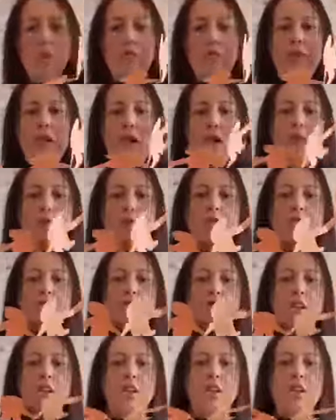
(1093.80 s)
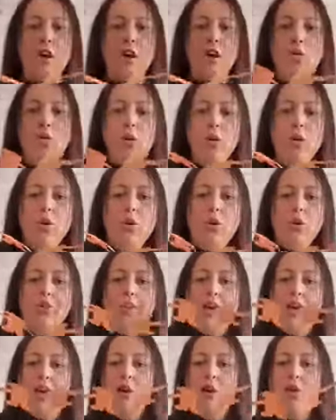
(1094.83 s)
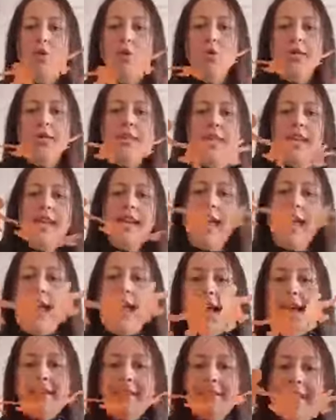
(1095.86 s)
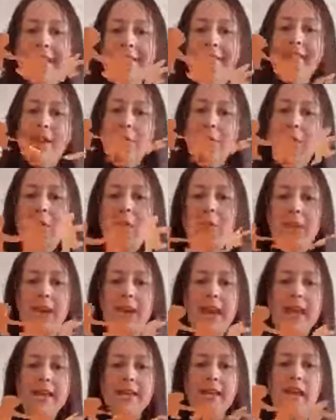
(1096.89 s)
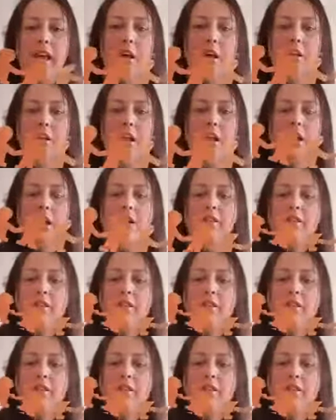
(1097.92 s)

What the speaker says: at all of those. Oh, look, they're holding hands and they won't let go.